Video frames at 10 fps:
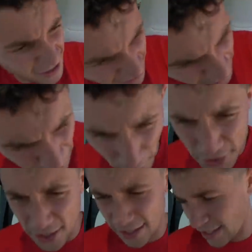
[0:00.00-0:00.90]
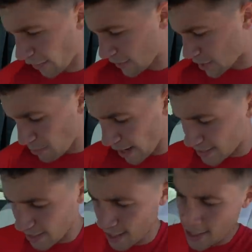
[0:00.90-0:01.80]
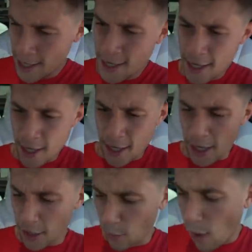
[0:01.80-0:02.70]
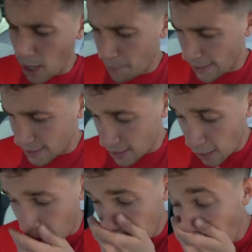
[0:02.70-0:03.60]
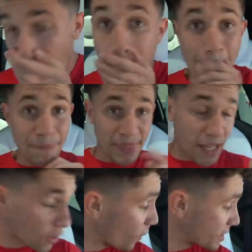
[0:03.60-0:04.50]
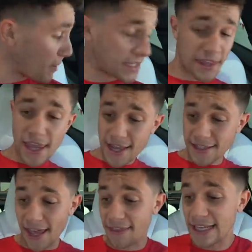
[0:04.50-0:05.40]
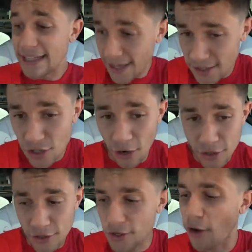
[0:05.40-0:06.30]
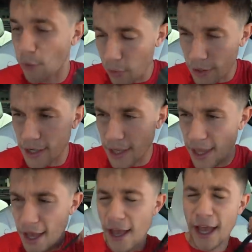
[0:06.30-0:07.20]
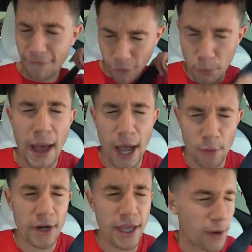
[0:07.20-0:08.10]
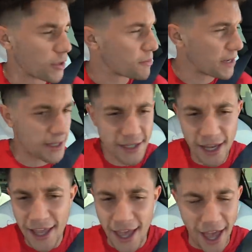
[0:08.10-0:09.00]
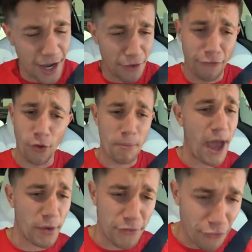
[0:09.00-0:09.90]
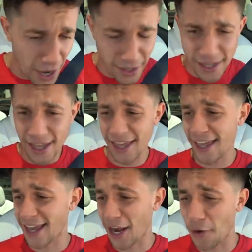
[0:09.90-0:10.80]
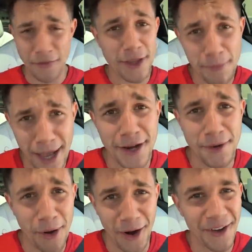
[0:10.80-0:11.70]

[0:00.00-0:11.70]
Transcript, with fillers: unfortunately nothing spicy on the walk back to the car, but the one spicy thing is that the Tesla chargers are working at full power again, which means I got a full battery finally, and I don't have to come back here tomorrow.